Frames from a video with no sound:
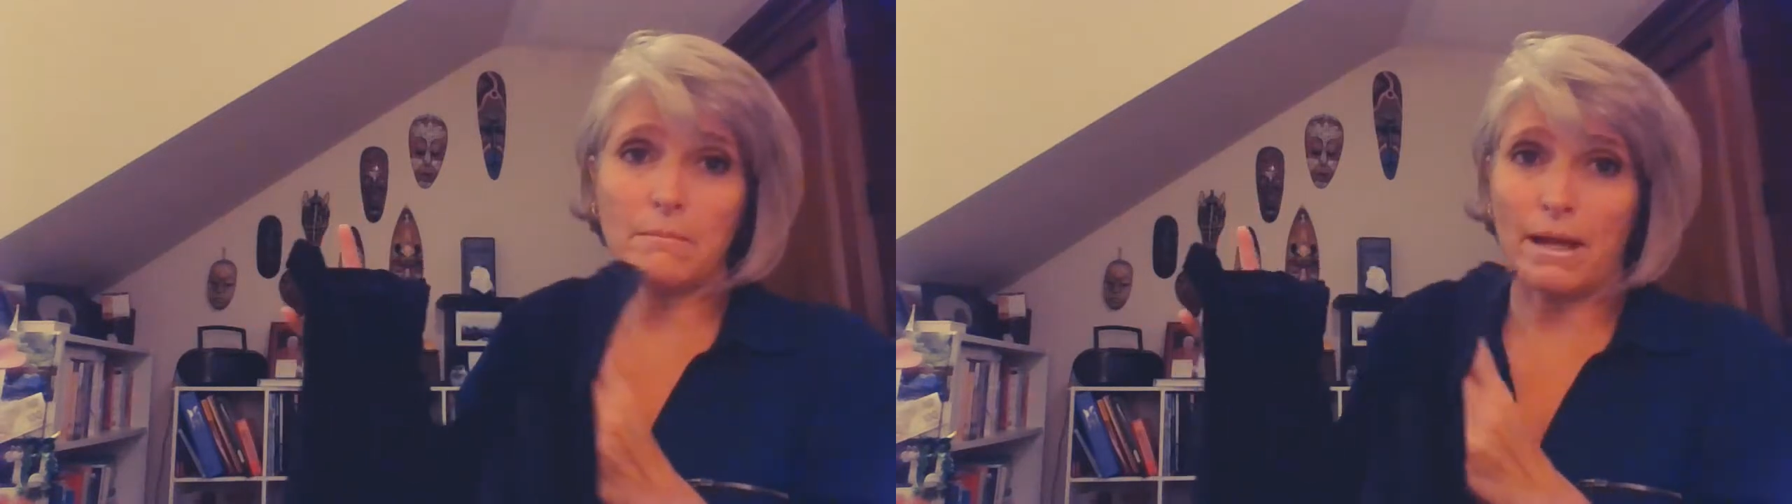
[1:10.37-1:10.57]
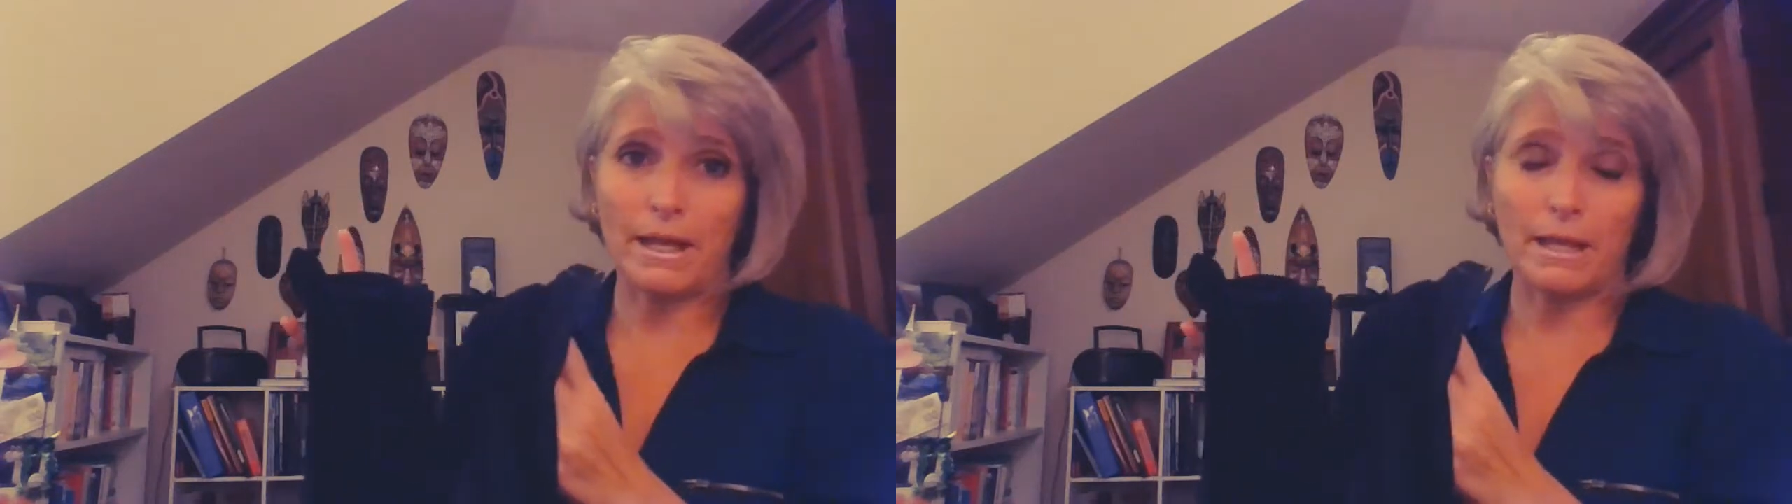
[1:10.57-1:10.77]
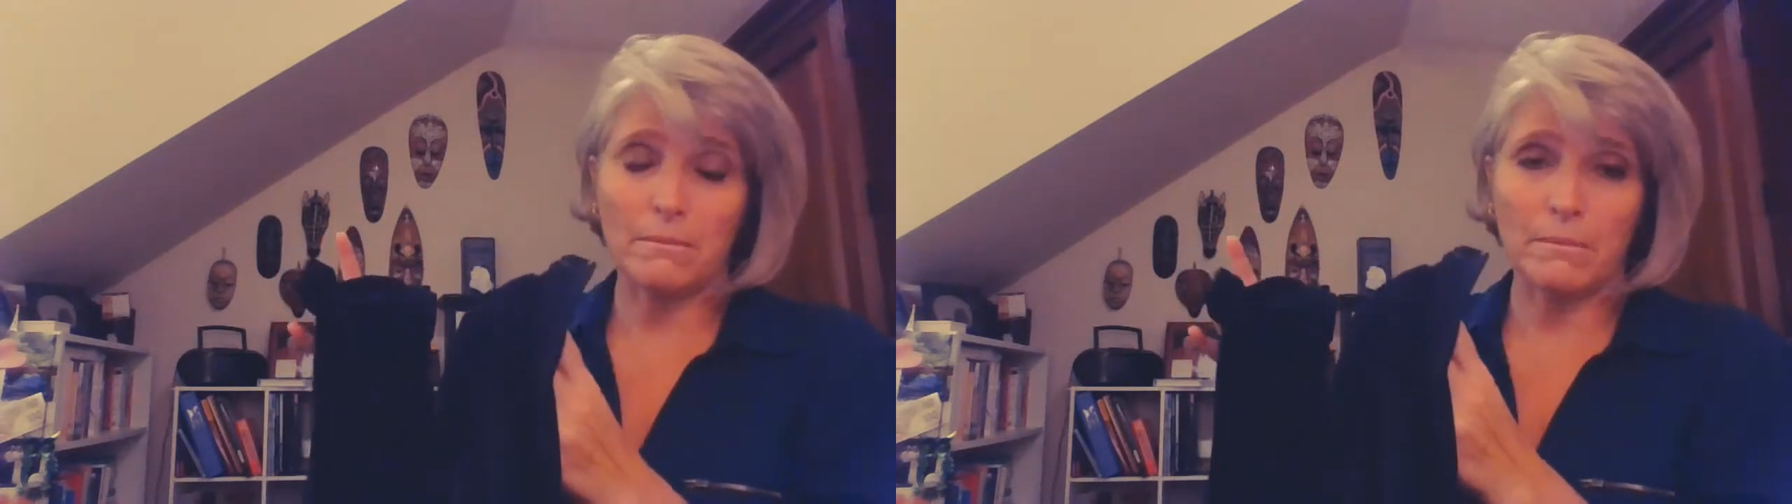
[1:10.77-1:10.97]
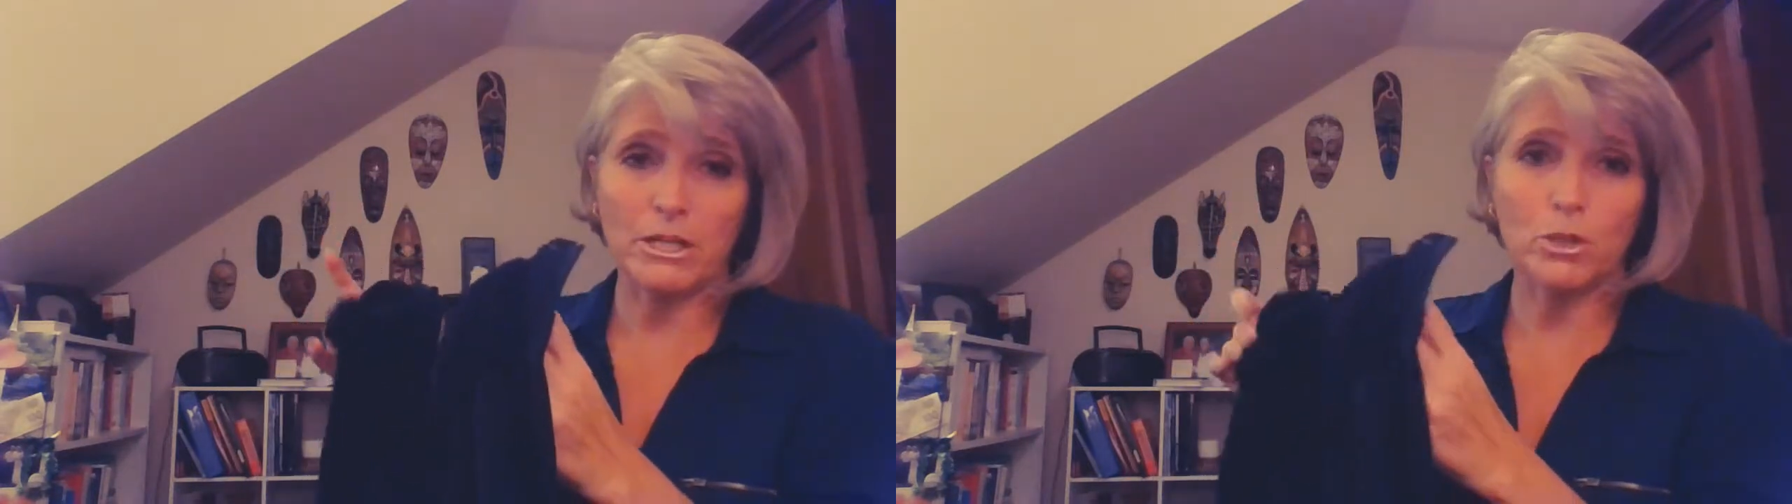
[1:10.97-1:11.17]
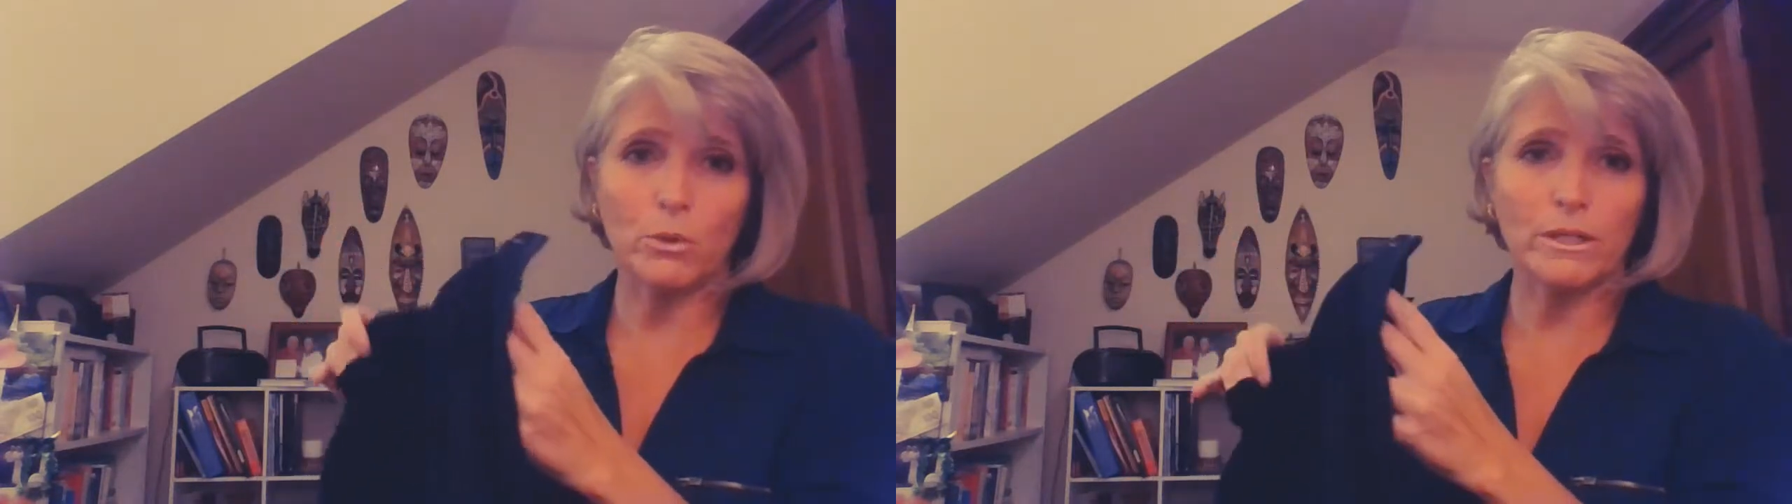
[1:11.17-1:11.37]

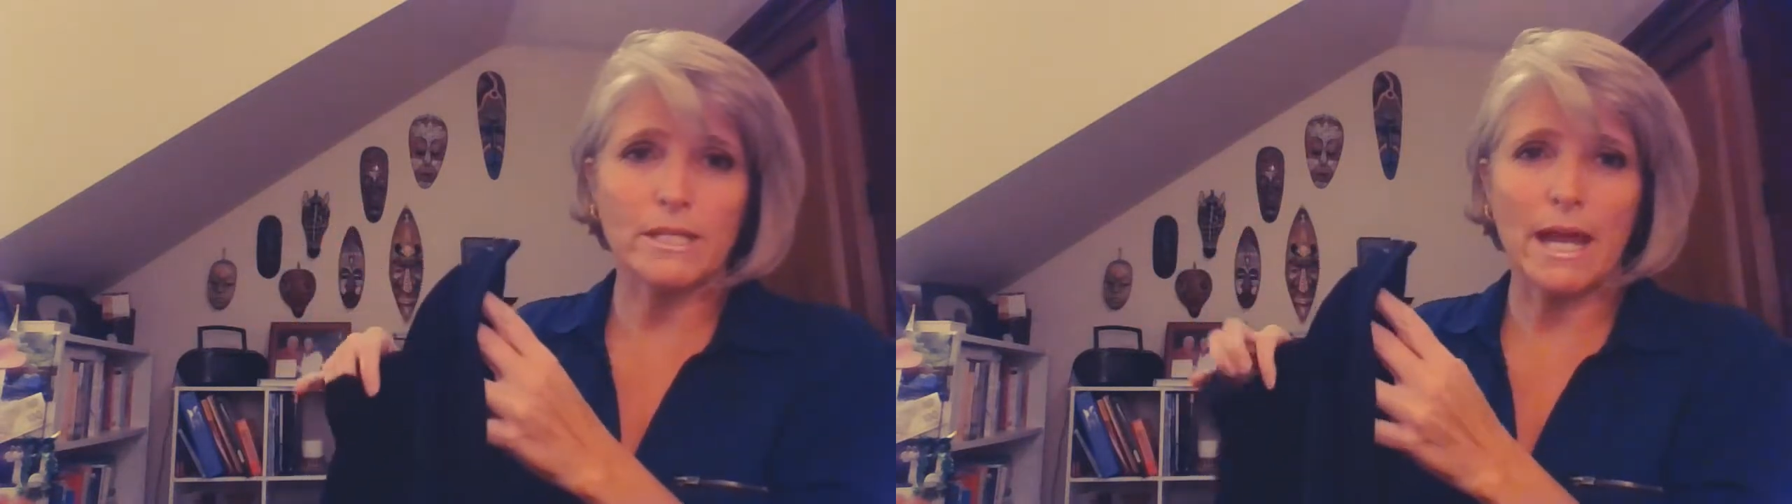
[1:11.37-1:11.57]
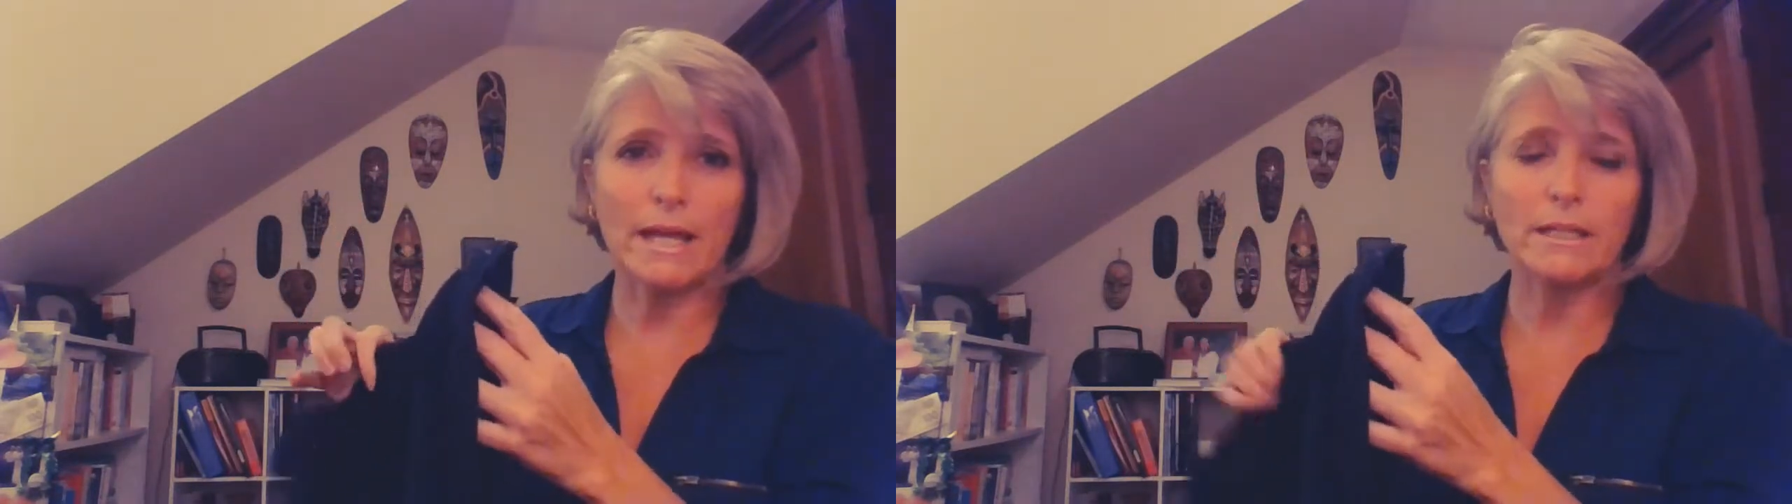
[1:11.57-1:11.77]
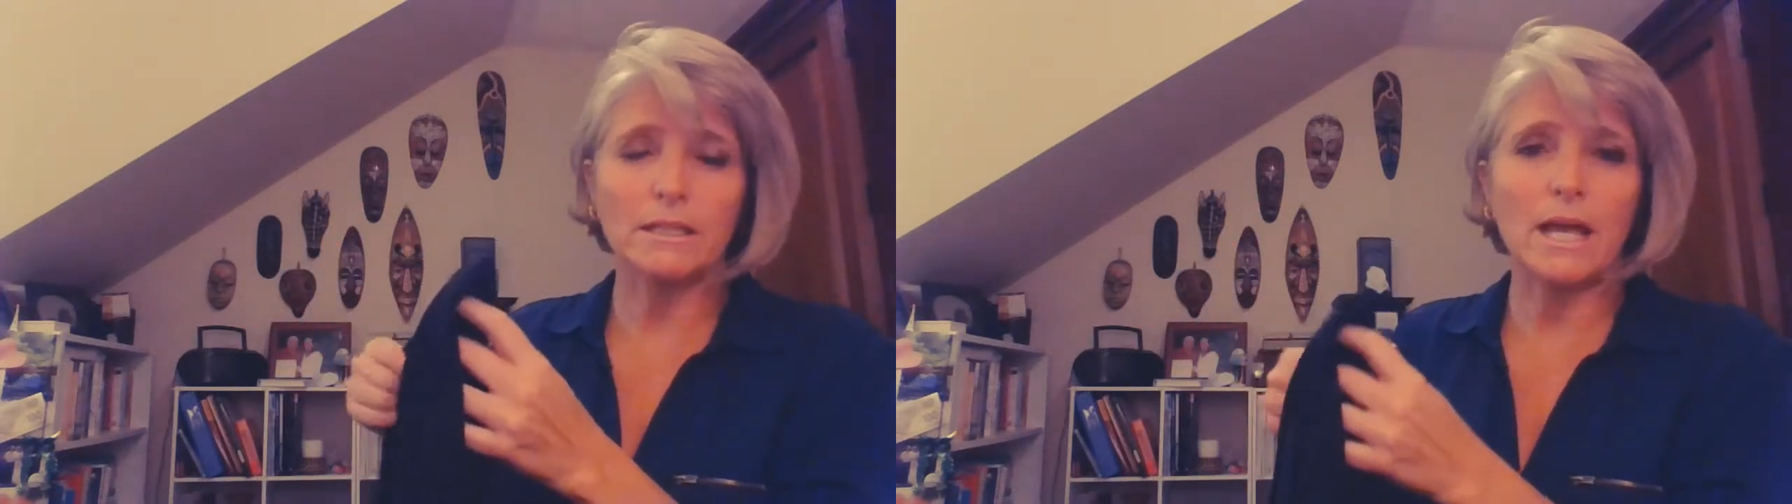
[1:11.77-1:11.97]
my shorts had a